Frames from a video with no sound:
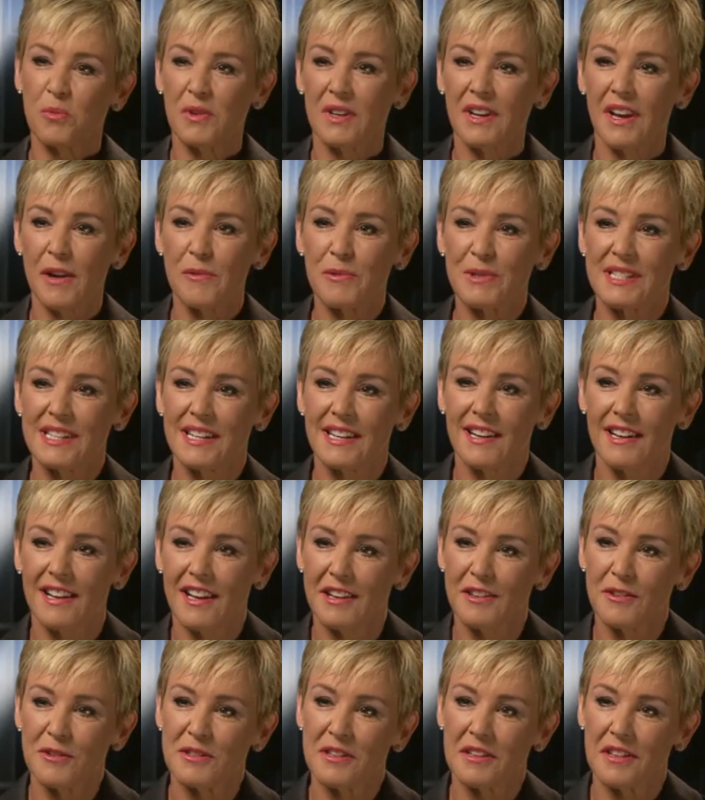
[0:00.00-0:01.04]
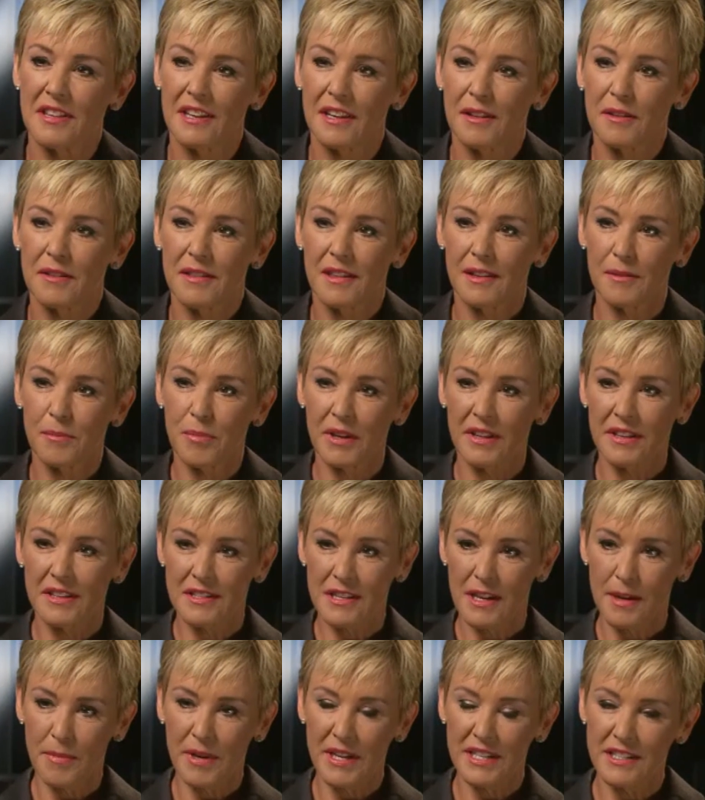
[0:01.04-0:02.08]
when I was little, I used to think that by the
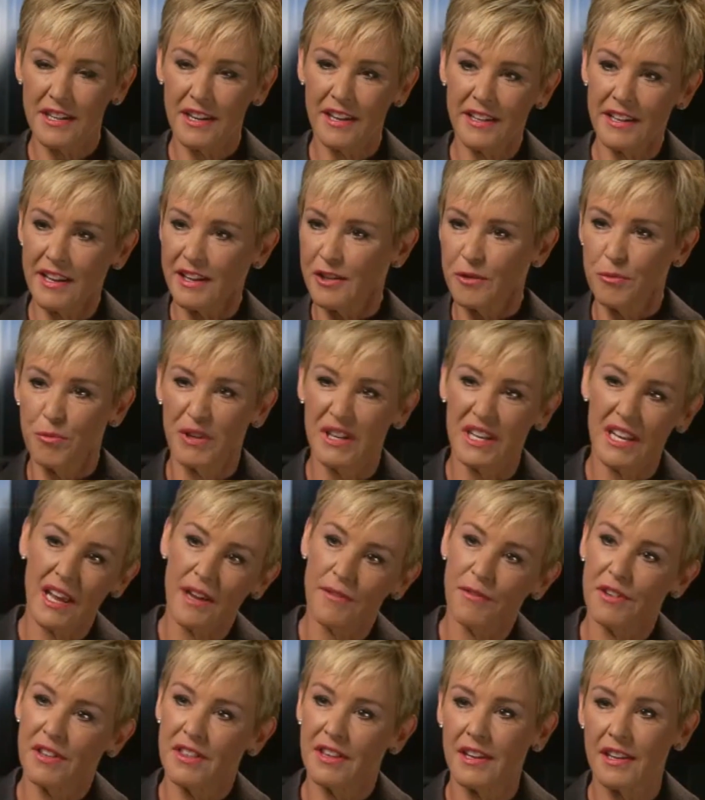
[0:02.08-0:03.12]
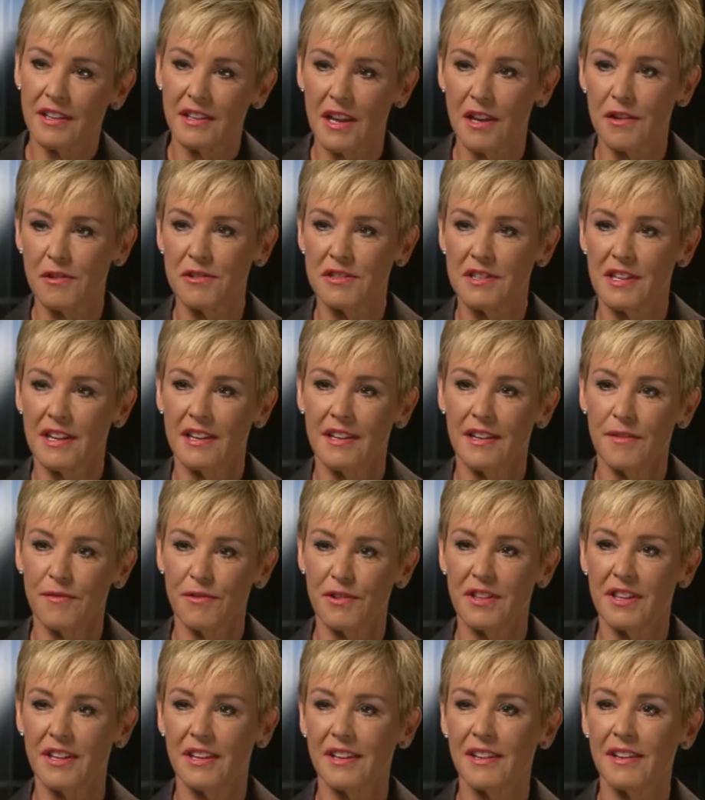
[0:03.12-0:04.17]
time I died, I could read everything and understand
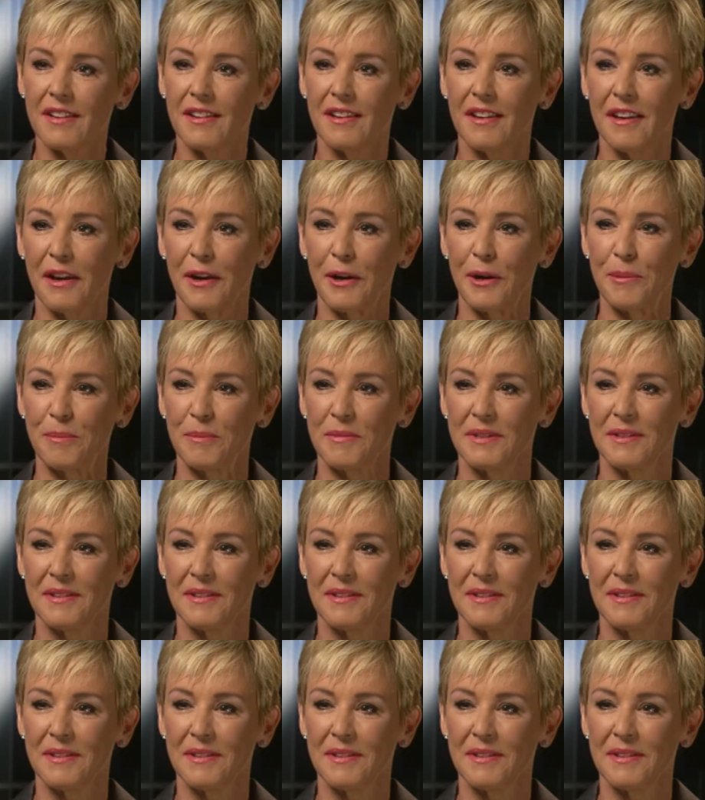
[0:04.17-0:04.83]
everything. Um,